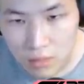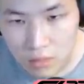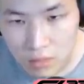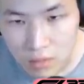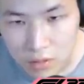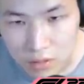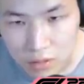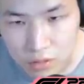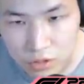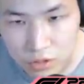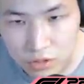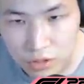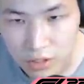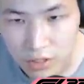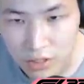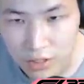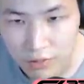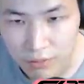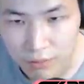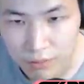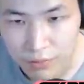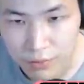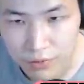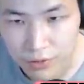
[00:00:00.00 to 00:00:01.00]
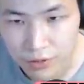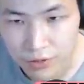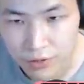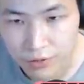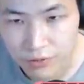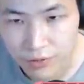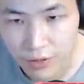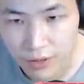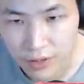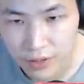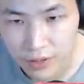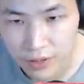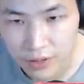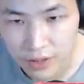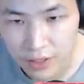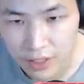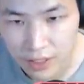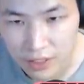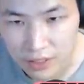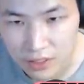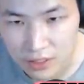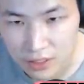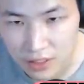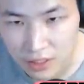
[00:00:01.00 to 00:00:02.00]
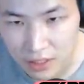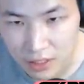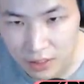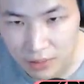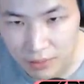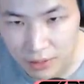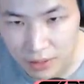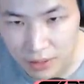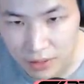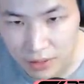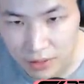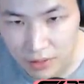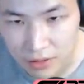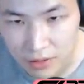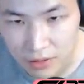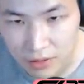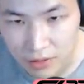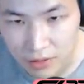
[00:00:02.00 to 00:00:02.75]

Let's try to improve on the next lap here.